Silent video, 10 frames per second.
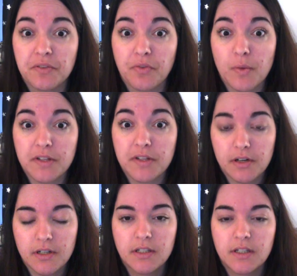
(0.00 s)

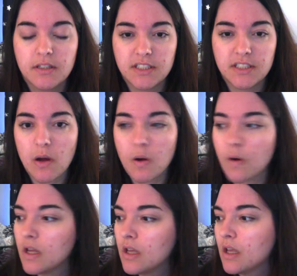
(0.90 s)
winter. So
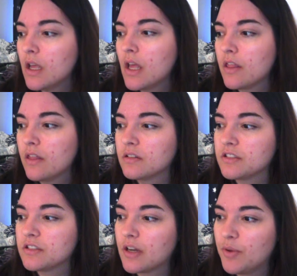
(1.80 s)
those
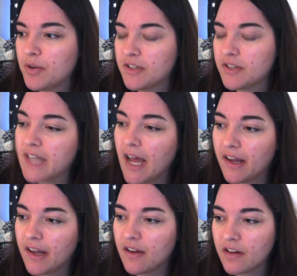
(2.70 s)
are going to be put
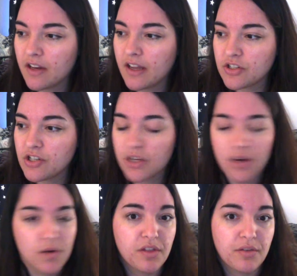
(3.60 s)
aside. I'm going to actually
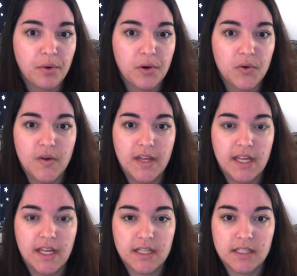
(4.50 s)
go through
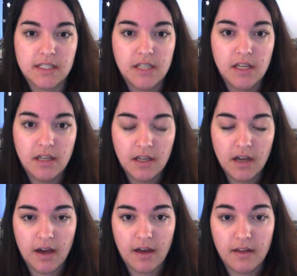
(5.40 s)
and
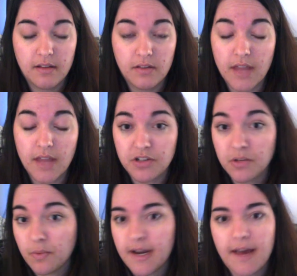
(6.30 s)
actually
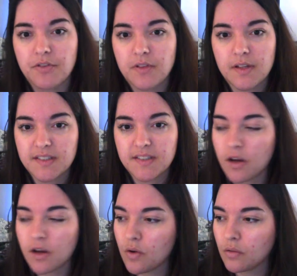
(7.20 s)
right after this, I'm going
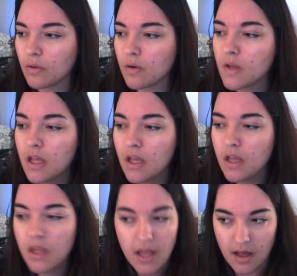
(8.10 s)
to go through
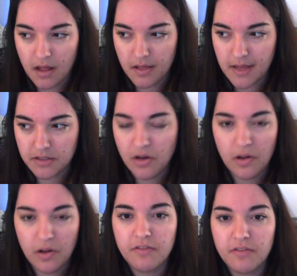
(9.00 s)
and collect
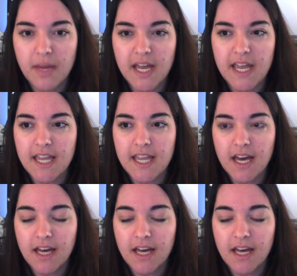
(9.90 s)
all of my